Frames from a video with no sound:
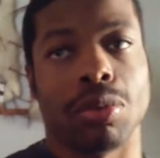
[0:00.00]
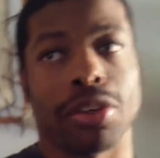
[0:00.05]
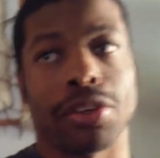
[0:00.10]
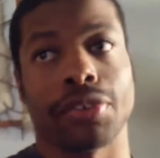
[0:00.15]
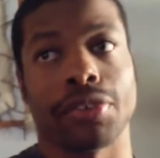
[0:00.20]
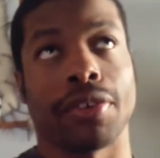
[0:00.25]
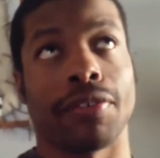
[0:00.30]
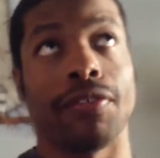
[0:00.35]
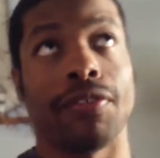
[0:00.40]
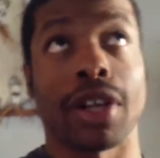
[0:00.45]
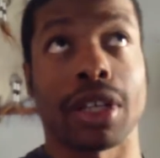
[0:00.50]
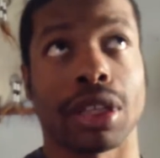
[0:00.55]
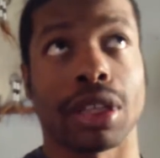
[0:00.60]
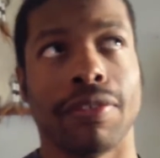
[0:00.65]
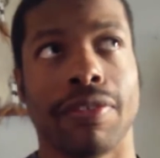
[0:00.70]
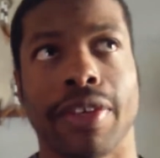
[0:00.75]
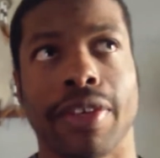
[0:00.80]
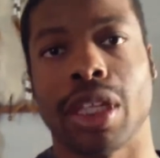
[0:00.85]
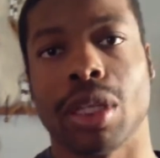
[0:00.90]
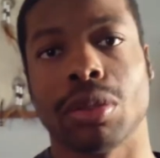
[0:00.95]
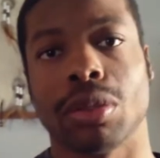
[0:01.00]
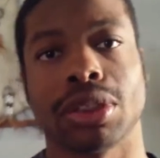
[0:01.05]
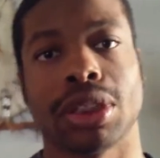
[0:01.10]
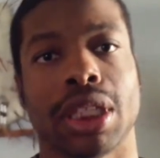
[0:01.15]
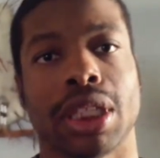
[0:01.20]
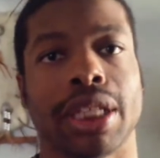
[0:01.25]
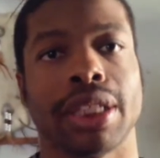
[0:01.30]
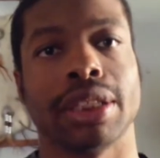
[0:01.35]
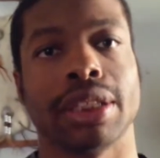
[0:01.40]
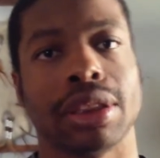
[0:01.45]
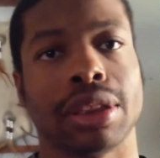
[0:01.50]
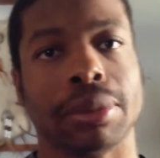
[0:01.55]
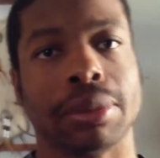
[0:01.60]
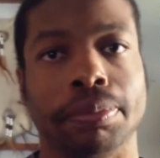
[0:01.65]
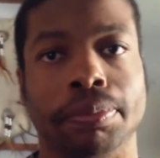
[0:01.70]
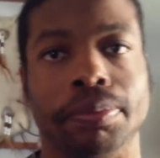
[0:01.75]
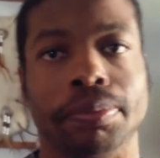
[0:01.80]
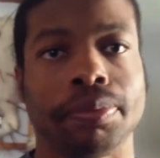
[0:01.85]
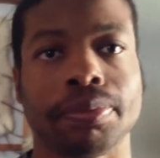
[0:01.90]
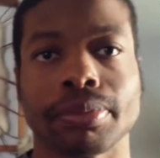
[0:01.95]
wherever the fuck the video
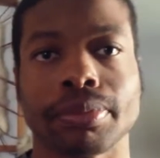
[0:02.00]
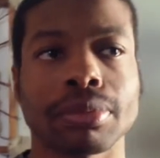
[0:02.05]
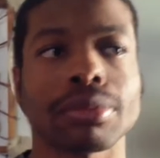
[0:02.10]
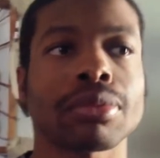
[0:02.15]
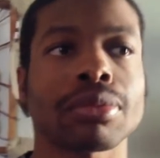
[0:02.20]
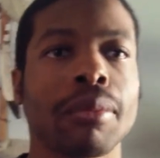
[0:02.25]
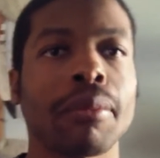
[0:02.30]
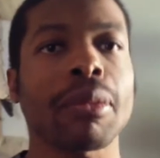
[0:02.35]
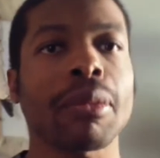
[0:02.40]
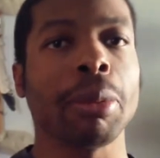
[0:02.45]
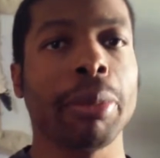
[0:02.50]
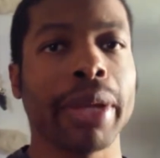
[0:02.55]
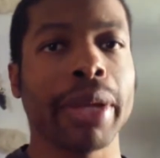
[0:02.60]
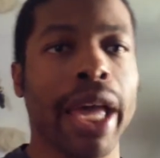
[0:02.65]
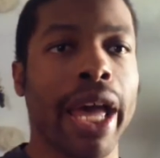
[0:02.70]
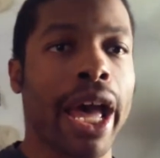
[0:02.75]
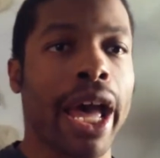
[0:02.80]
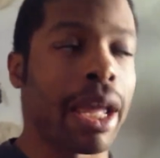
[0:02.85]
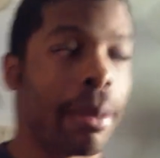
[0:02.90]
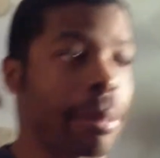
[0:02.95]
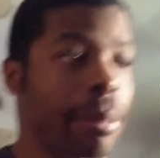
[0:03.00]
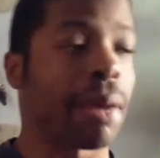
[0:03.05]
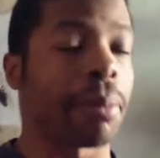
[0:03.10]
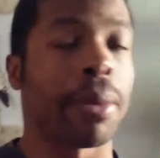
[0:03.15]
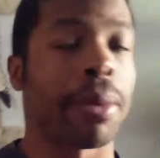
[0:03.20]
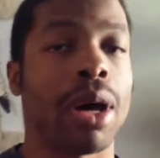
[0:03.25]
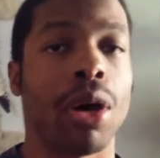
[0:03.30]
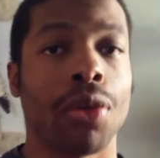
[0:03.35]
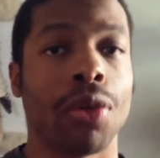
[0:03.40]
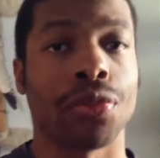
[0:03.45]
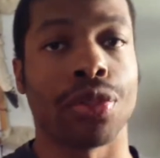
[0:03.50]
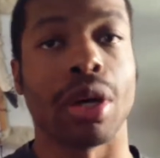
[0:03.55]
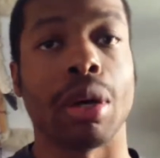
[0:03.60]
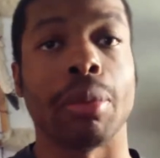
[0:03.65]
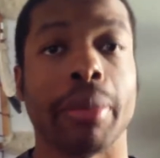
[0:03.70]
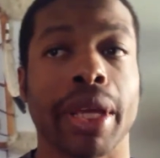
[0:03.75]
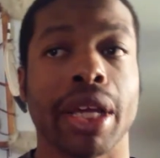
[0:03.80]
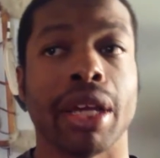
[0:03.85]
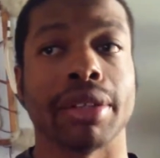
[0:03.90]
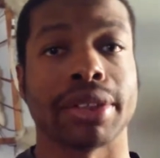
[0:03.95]
says. But yeah, I make my own
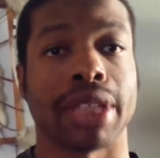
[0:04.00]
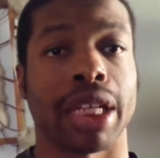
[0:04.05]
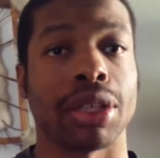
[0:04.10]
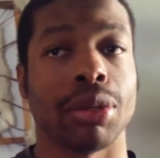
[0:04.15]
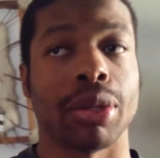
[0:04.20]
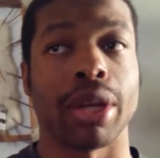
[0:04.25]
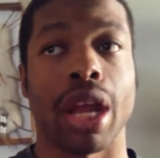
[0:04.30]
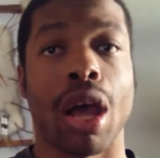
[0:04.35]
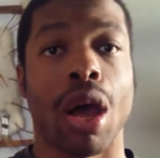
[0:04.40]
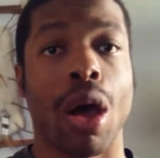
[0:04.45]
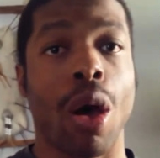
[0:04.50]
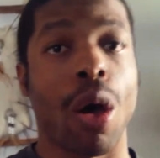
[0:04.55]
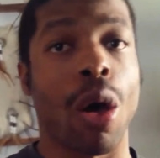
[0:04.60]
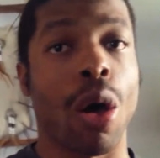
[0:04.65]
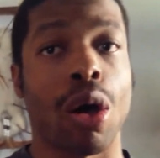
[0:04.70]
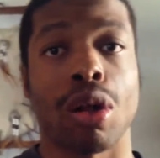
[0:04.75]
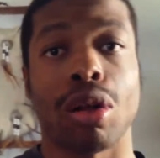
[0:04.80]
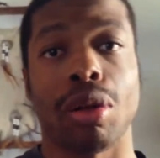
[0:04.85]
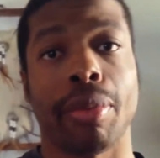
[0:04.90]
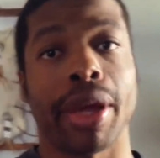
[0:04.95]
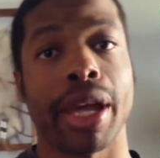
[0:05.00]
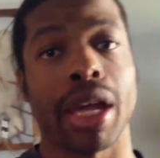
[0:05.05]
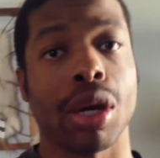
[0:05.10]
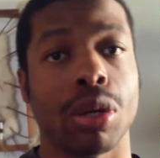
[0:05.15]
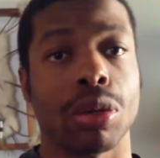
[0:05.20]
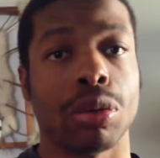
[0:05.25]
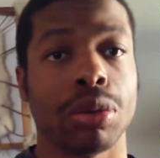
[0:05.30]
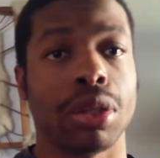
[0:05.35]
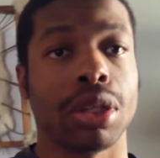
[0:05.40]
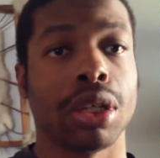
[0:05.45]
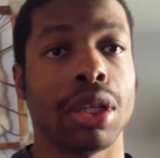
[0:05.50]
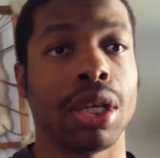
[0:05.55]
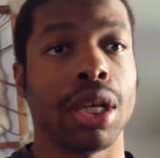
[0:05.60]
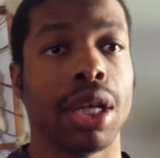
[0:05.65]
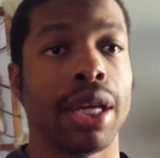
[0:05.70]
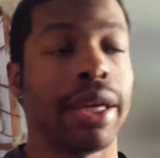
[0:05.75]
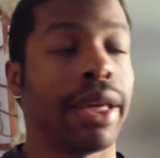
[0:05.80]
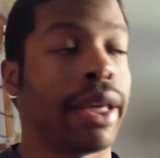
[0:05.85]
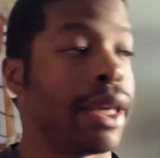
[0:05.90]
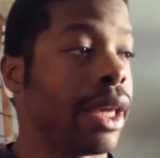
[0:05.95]
thumbnails. I do that all on my own.
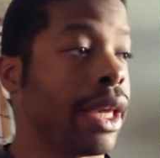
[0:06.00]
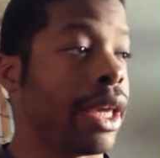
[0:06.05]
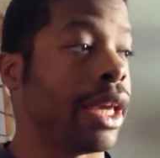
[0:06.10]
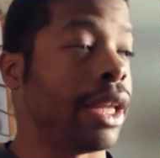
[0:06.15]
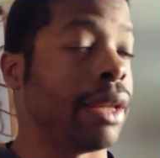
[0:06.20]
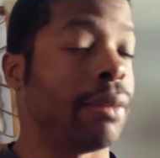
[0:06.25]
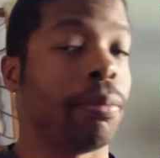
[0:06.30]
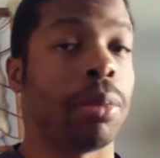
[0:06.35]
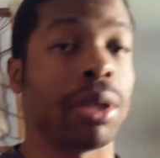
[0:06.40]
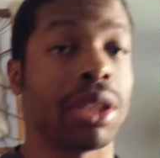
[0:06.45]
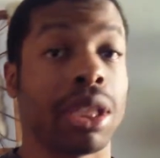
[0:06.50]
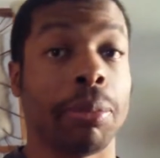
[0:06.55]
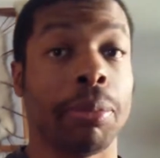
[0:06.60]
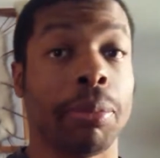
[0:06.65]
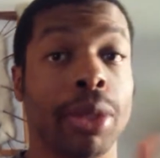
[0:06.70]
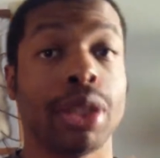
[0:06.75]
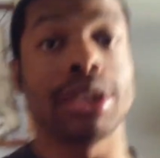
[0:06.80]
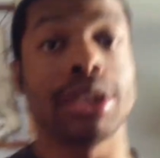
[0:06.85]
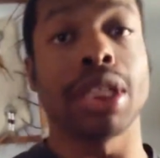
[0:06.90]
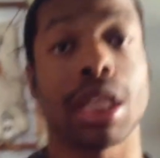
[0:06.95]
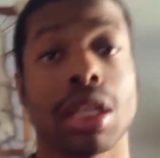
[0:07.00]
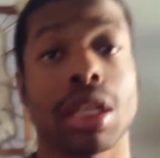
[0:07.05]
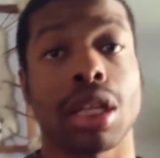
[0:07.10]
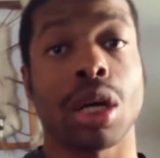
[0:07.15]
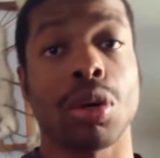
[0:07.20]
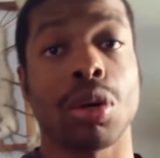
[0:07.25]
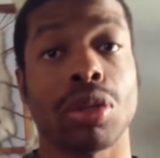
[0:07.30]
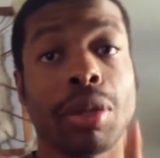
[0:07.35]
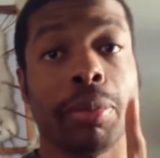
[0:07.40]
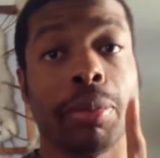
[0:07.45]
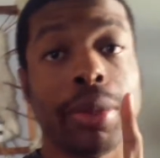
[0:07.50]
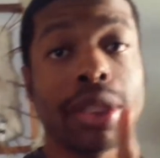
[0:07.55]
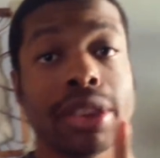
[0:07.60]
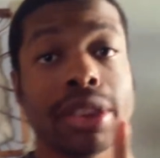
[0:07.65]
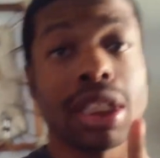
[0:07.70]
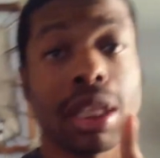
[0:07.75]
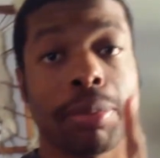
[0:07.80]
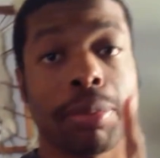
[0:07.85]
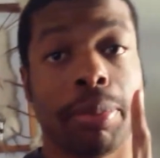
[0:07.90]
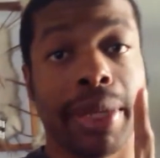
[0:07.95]
And but the music, though, the
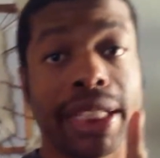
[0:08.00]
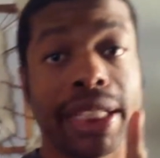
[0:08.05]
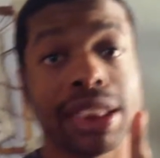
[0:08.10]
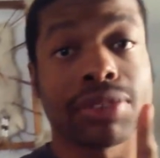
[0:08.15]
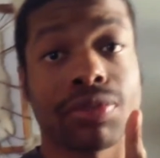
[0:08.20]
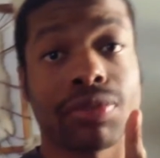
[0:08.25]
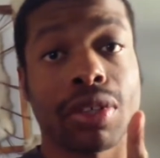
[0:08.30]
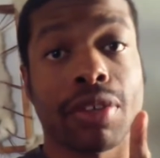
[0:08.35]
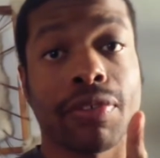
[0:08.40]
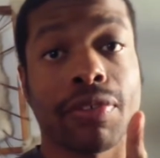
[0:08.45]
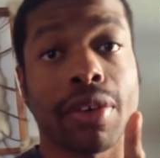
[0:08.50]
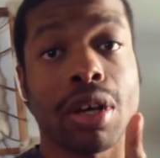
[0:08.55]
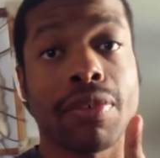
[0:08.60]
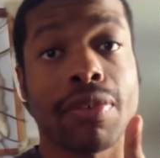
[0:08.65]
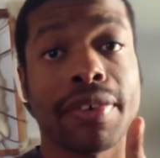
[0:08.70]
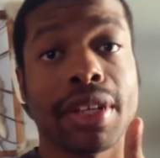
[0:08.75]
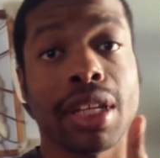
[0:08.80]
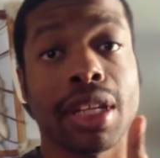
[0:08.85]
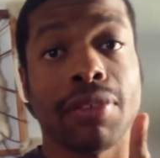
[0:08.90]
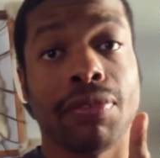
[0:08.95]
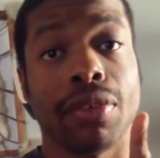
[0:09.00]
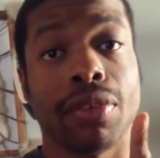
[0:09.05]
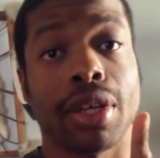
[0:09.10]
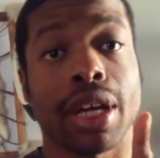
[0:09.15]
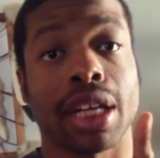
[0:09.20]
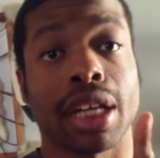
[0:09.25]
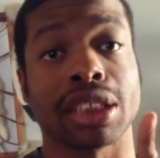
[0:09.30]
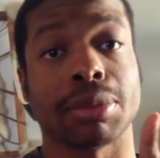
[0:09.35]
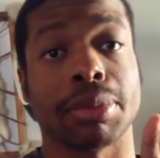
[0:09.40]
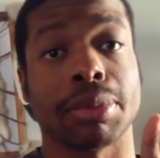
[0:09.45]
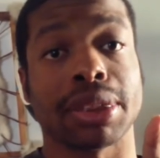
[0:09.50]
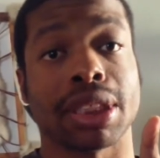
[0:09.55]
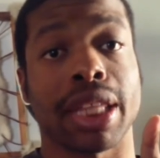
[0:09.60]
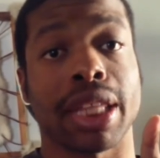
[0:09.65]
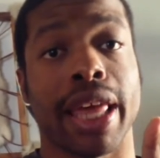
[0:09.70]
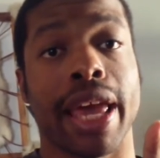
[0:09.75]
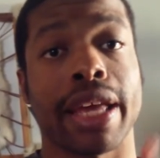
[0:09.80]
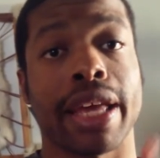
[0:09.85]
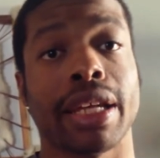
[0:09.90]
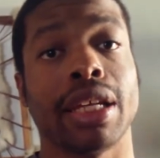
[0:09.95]
music, Peace and Red Velvet, if you guys
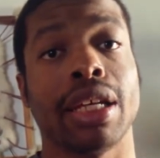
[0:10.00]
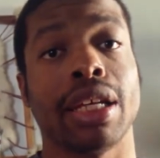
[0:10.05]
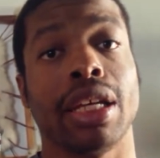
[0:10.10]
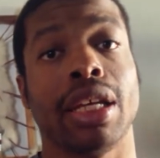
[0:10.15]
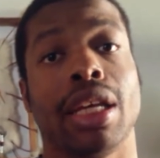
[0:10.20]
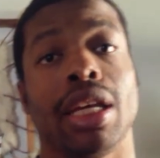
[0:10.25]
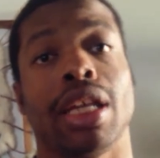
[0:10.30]
missed that,